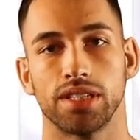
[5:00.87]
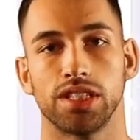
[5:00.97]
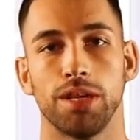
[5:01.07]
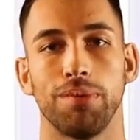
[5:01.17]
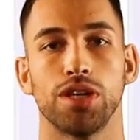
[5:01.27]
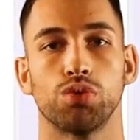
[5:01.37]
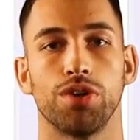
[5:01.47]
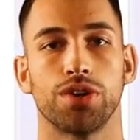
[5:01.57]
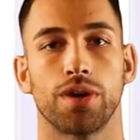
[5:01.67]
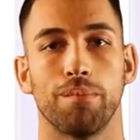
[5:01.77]
Sleeping is
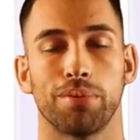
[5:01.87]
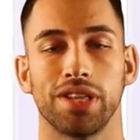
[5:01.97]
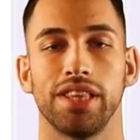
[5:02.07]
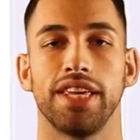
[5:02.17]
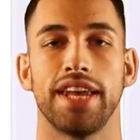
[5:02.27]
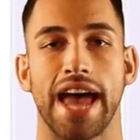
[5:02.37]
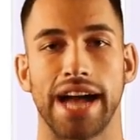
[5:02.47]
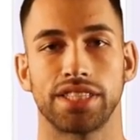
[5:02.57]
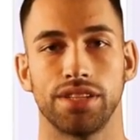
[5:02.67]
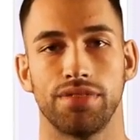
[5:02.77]
when you're completely
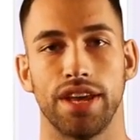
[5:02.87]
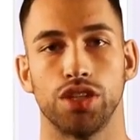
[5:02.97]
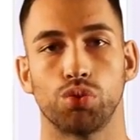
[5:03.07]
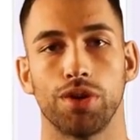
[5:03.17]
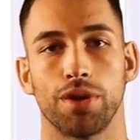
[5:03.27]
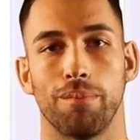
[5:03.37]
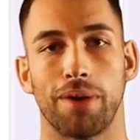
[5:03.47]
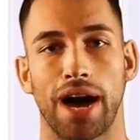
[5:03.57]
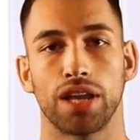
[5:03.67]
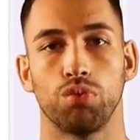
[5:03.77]
inactive, and it's when your
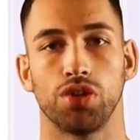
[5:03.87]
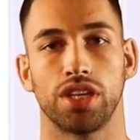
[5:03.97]
body will